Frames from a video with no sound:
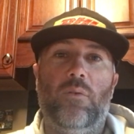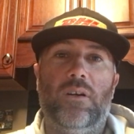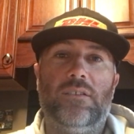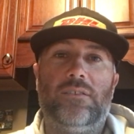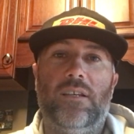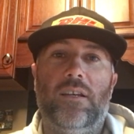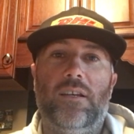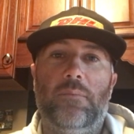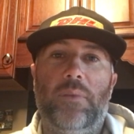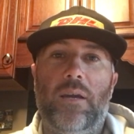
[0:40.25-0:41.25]
was
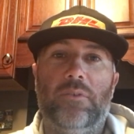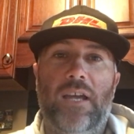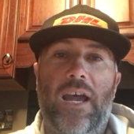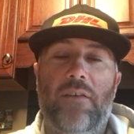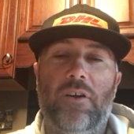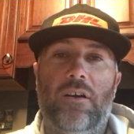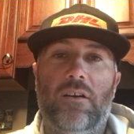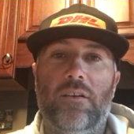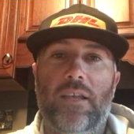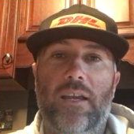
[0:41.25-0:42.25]
to be able to have a
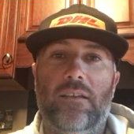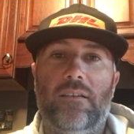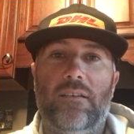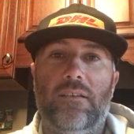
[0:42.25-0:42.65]
car that